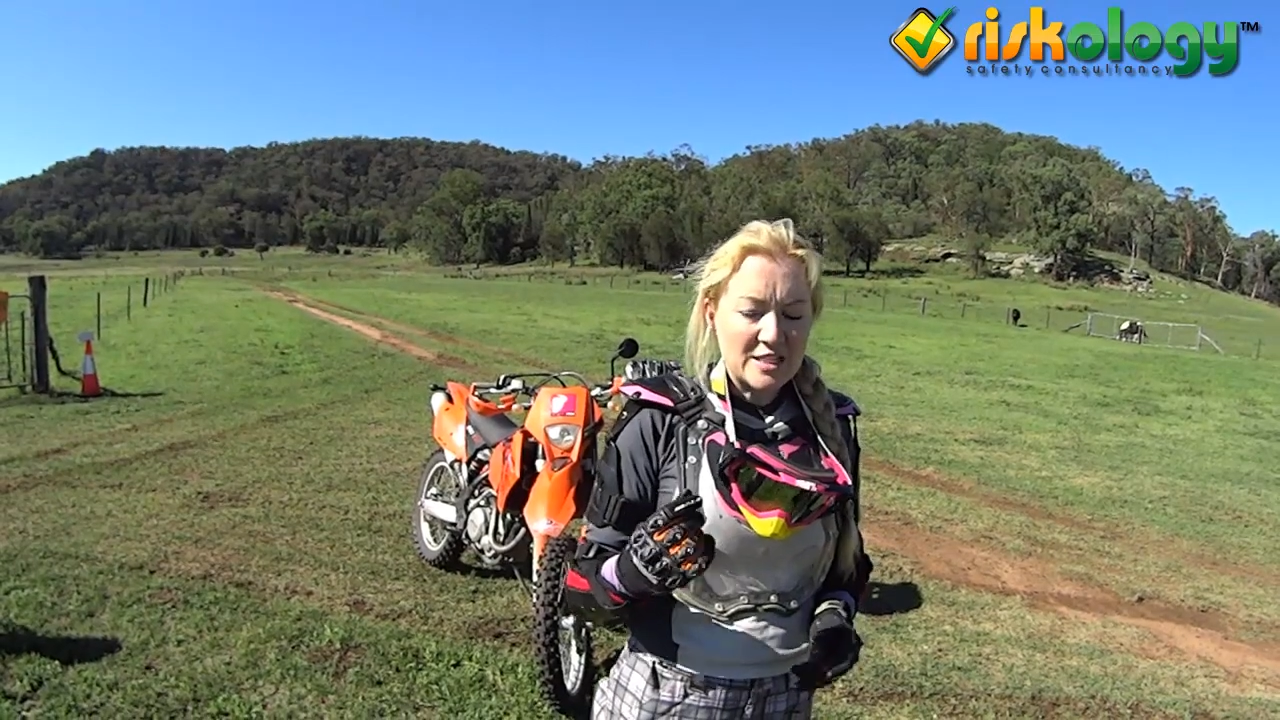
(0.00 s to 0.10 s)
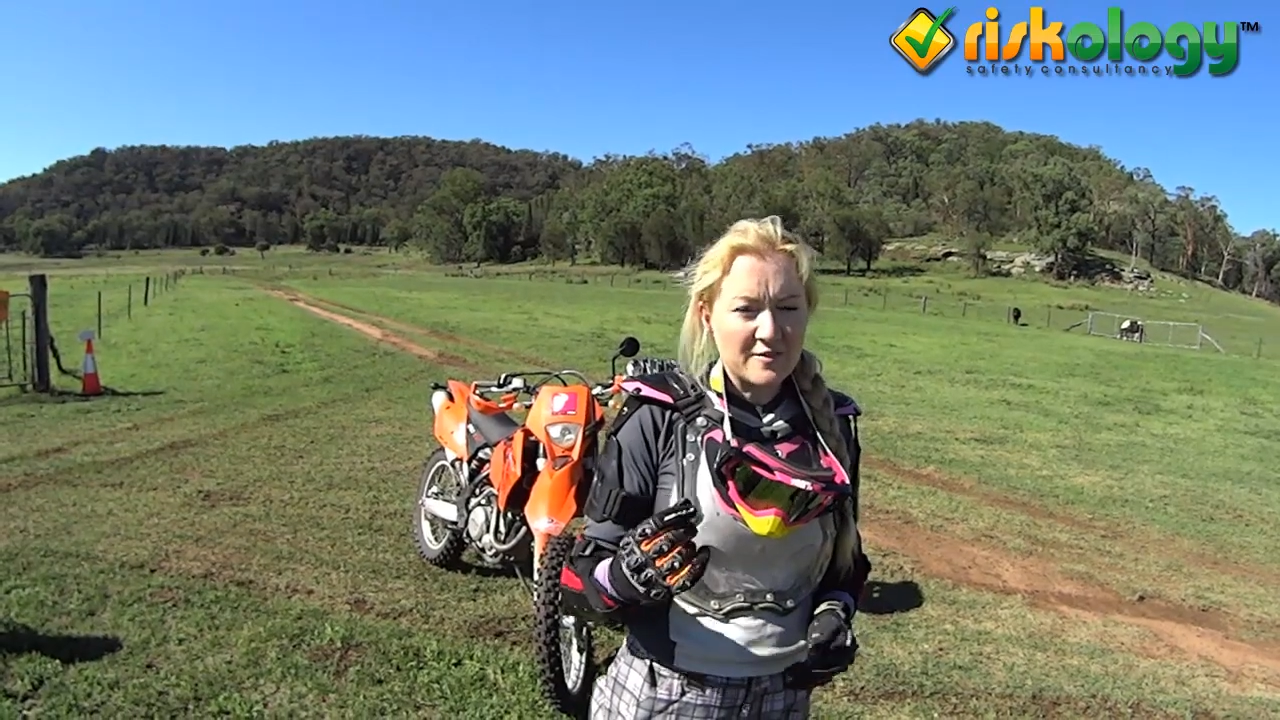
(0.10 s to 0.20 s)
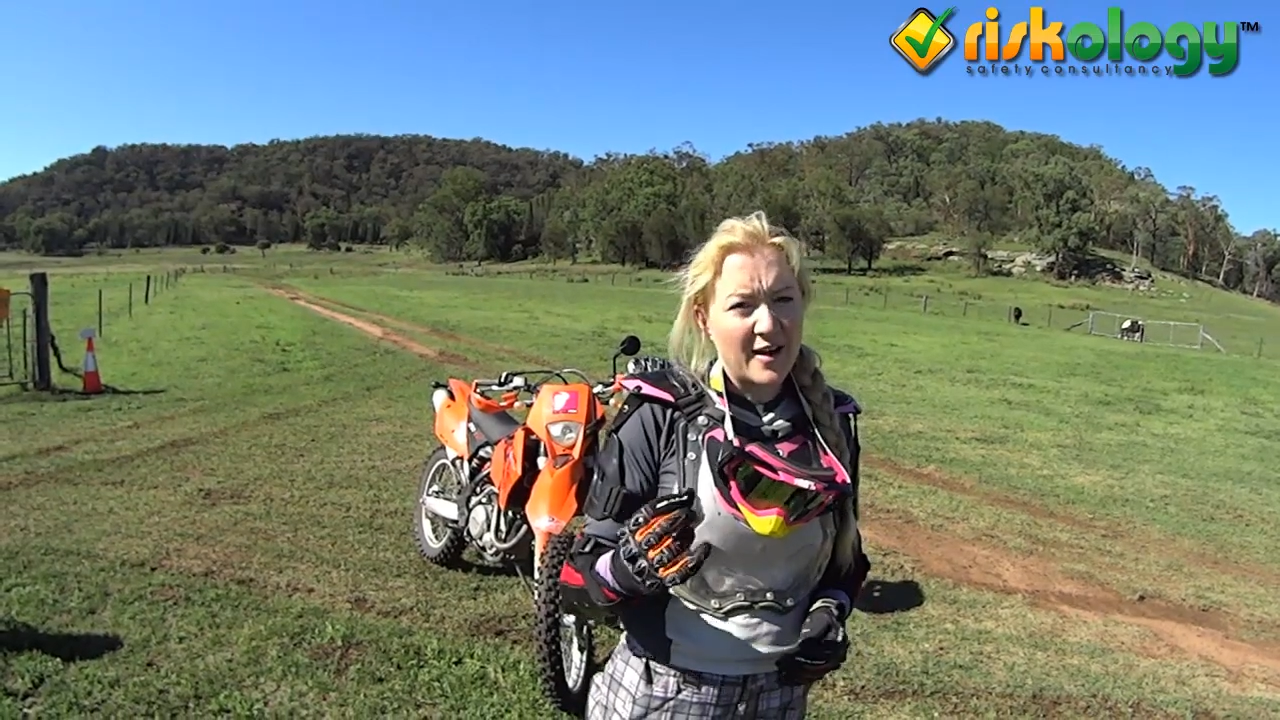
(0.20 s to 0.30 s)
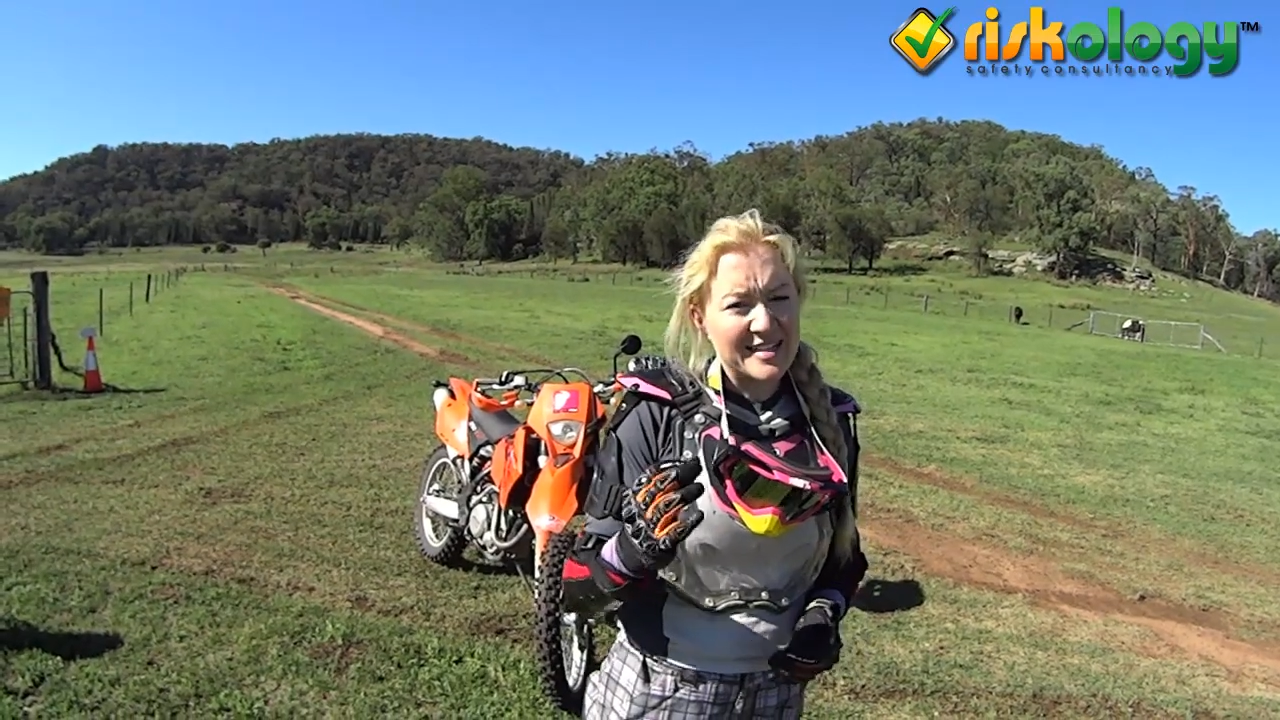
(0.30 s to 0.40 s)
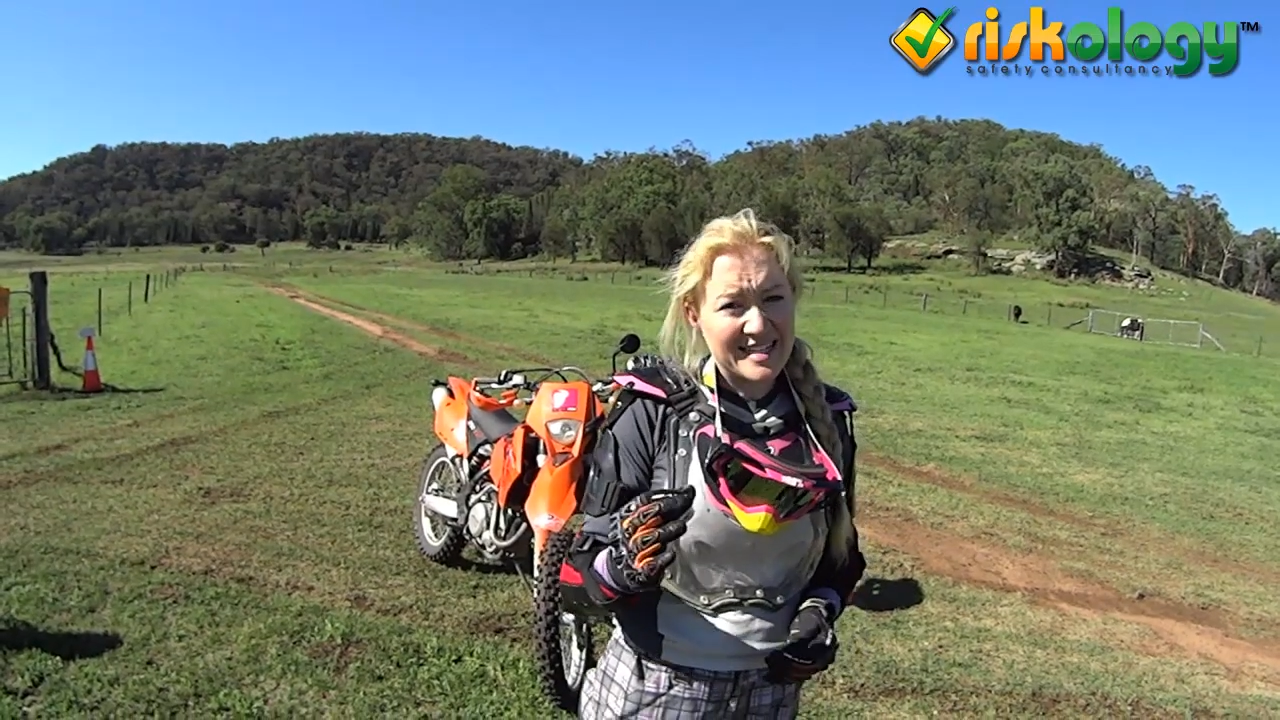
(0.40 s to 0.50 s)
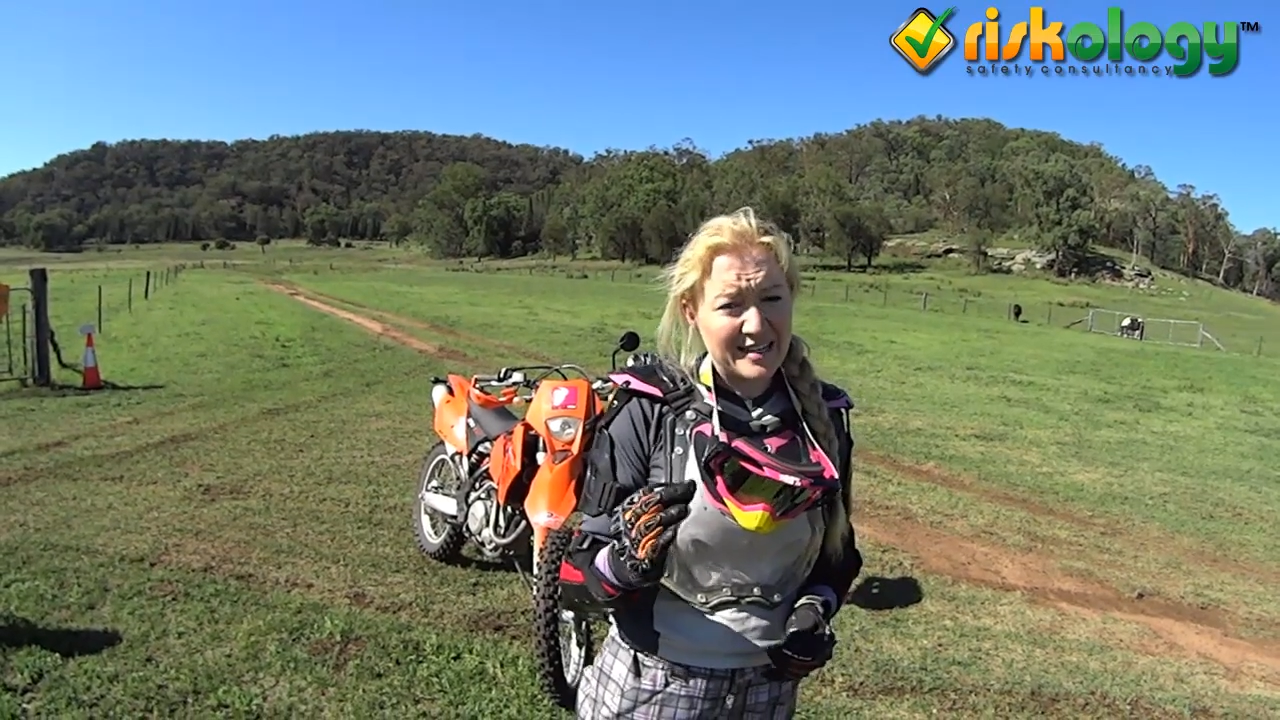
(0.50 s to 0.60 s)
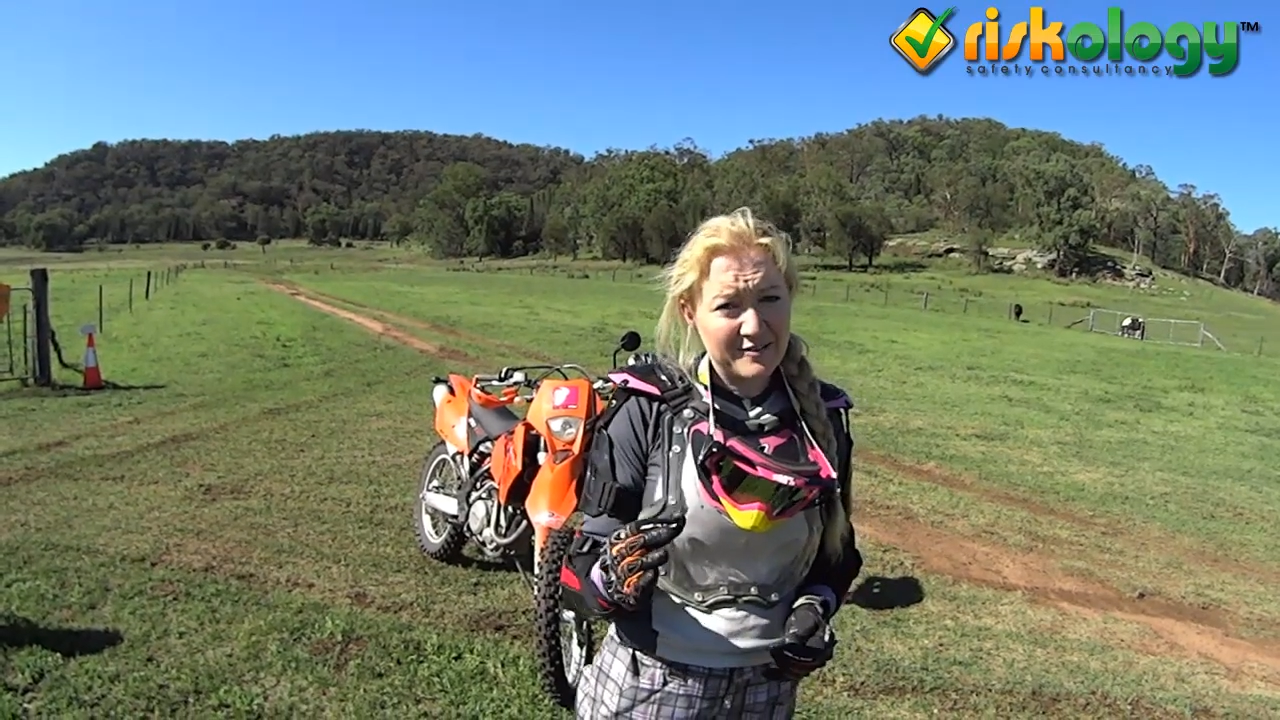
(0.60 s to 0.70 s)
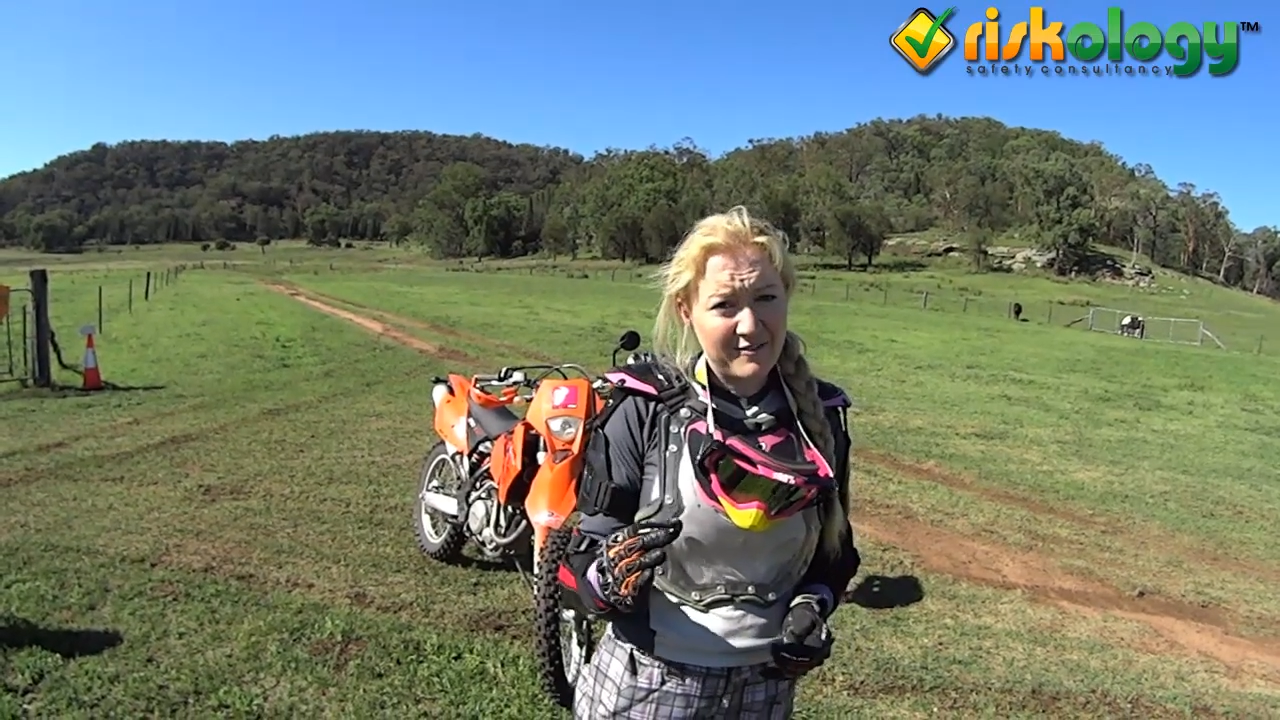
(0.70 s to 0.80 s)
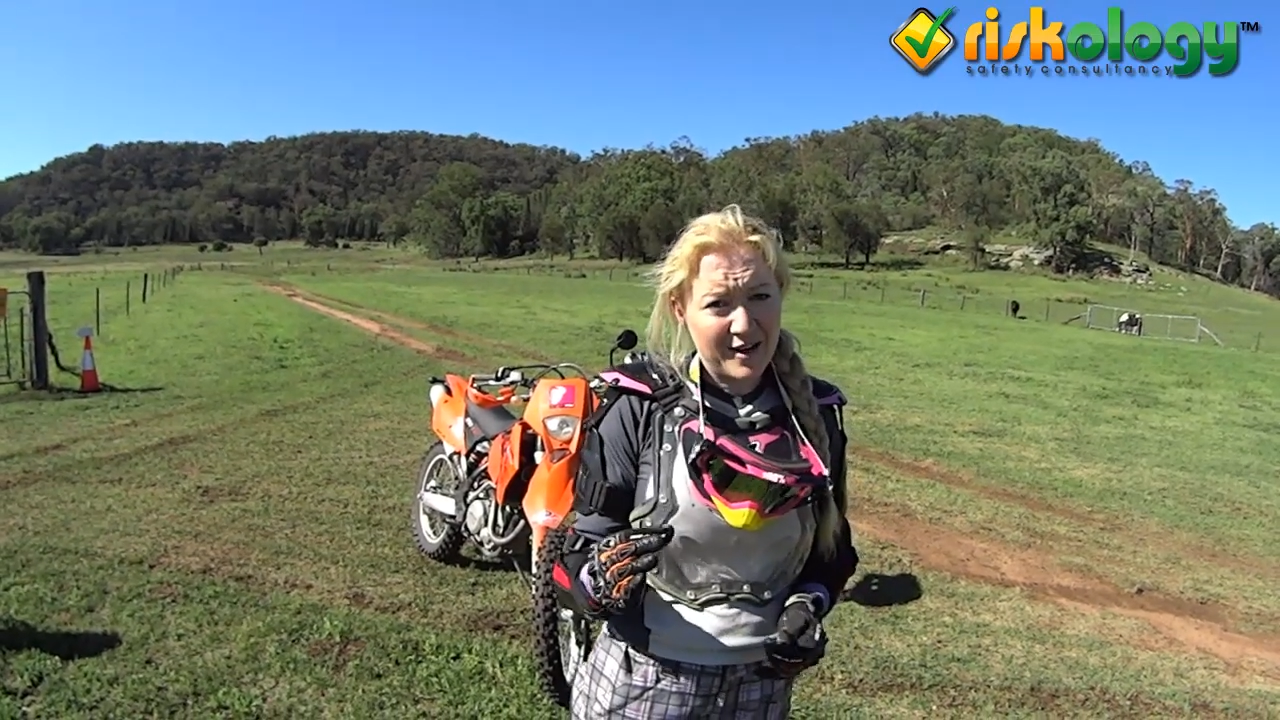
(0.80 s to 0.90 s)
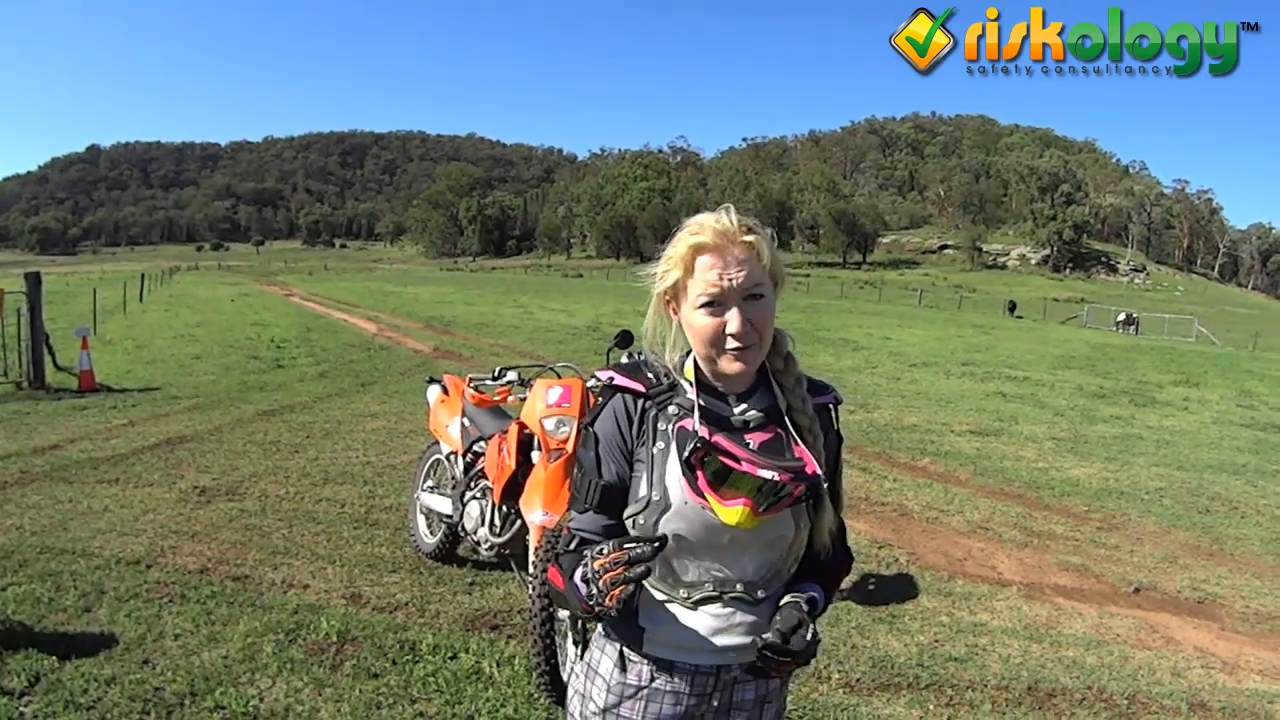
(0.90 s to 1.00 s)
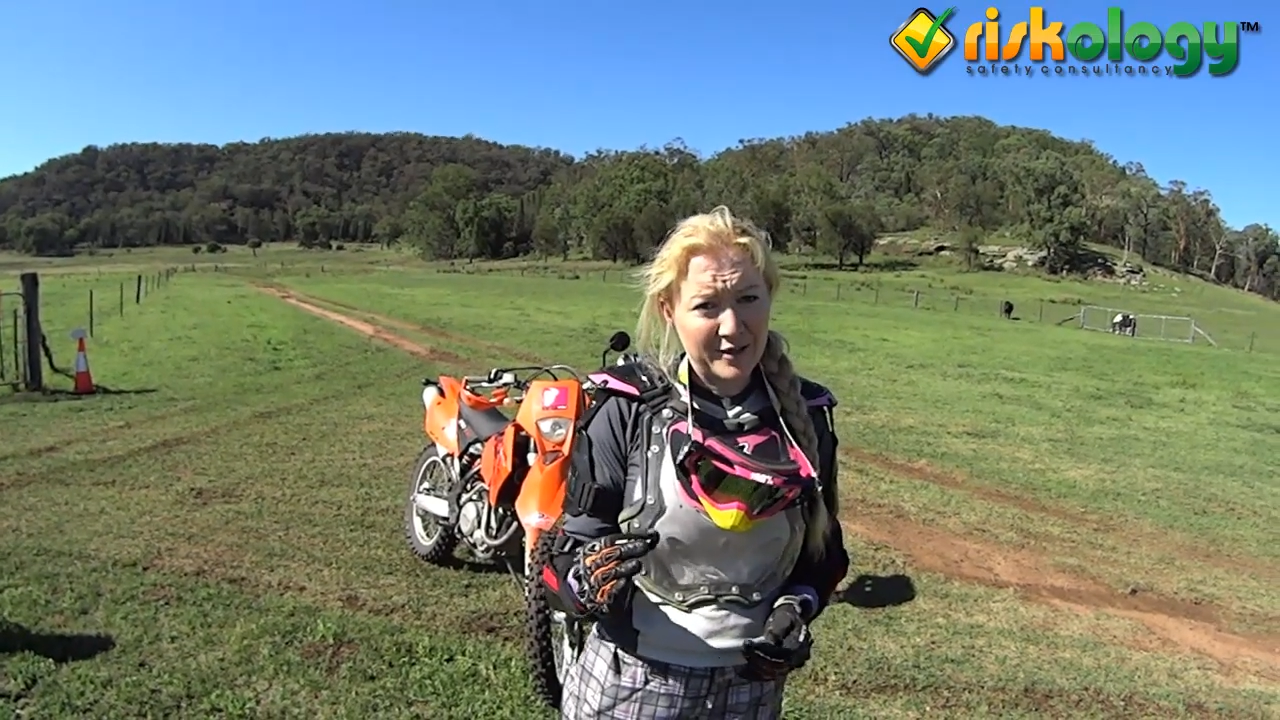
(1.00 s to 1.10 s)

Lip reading: you've identified